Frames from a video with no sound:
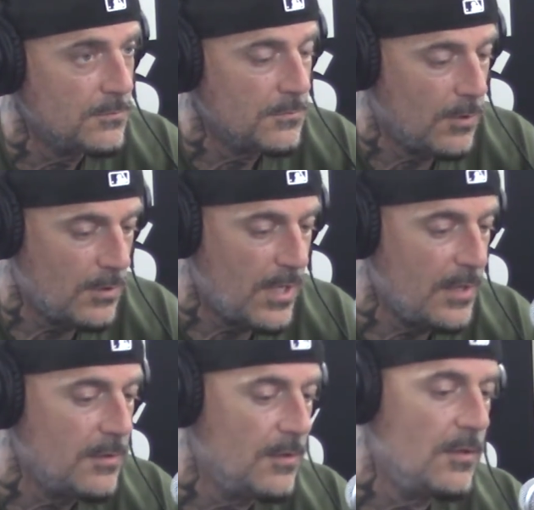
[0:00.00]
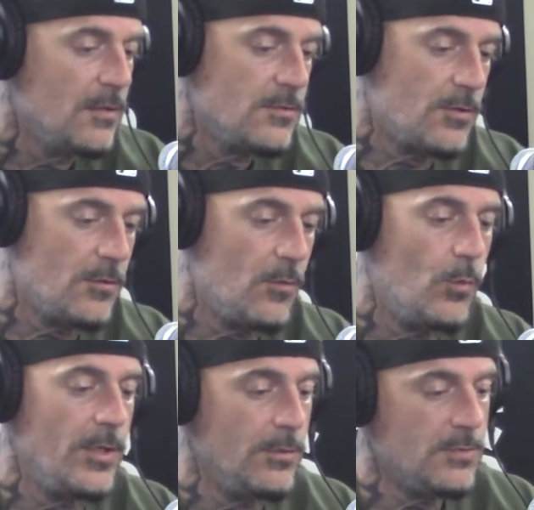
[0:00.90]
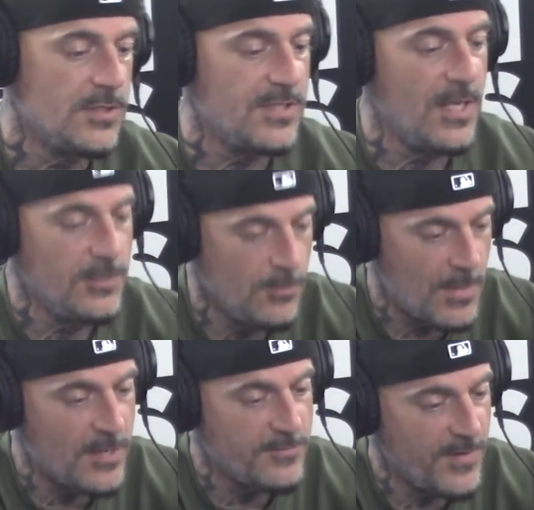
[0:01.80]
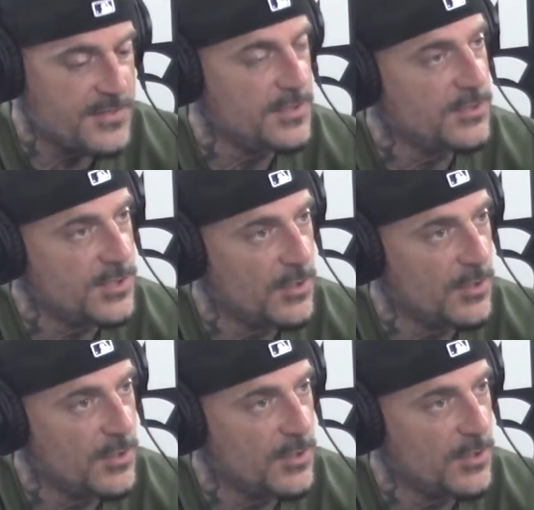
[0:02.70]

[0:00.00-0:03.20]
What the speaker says: Okay. So what you just said, you're manifesting shit,